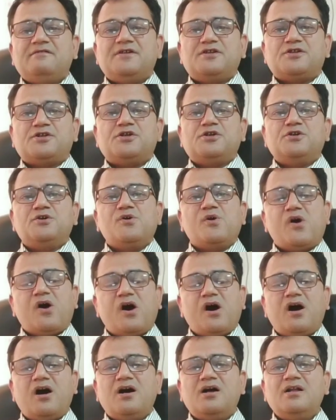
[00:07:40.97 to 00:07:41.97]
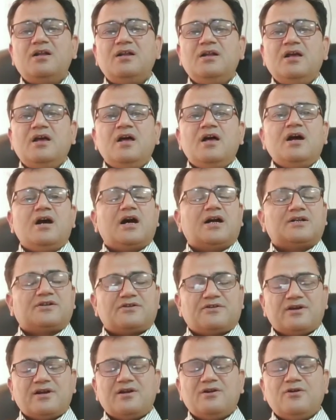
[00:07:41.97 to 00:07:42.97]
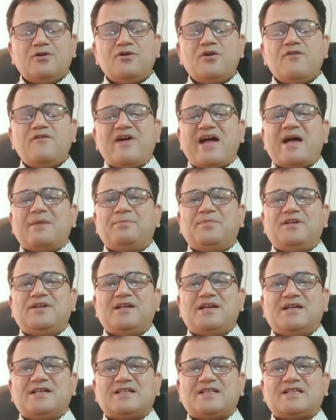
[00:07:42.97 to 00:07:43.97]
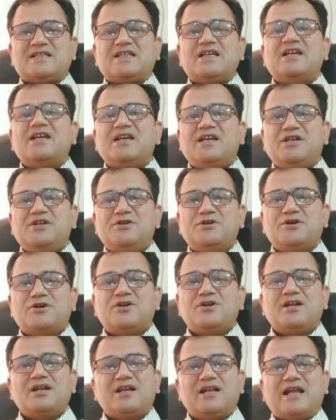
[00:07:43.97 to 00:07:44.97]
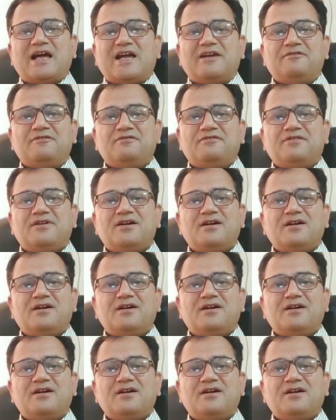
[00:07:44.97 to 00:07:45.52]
wishing you all a truckload of happiness in your life.